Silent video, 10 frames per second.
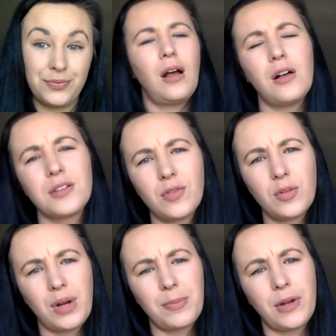Also, in
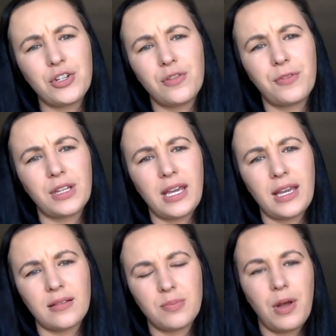preparation for the
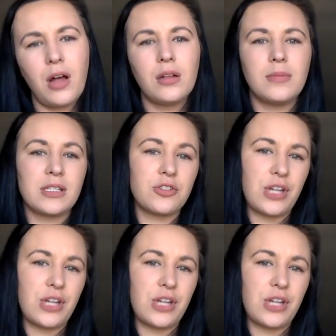king's ball, Mrs.